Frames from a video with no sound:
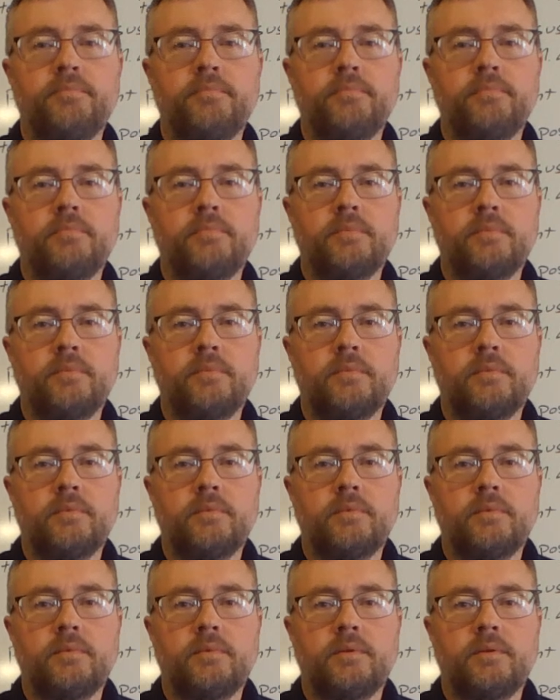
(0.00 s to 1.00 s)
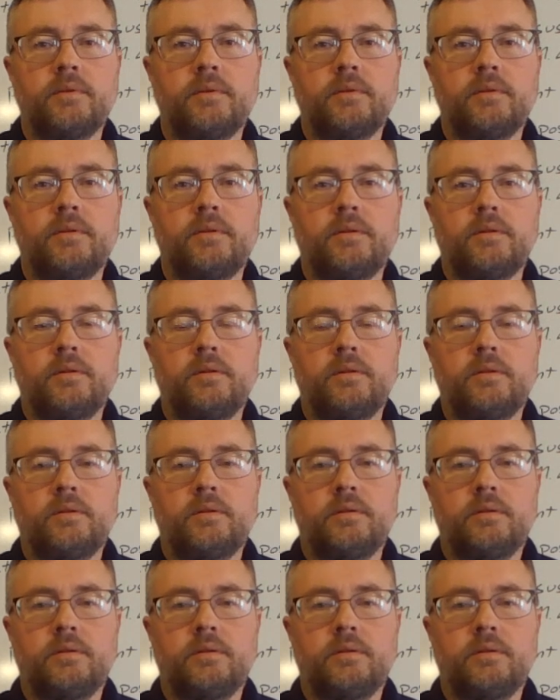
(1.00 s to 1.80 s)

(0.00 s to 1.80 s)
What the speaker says: (silence)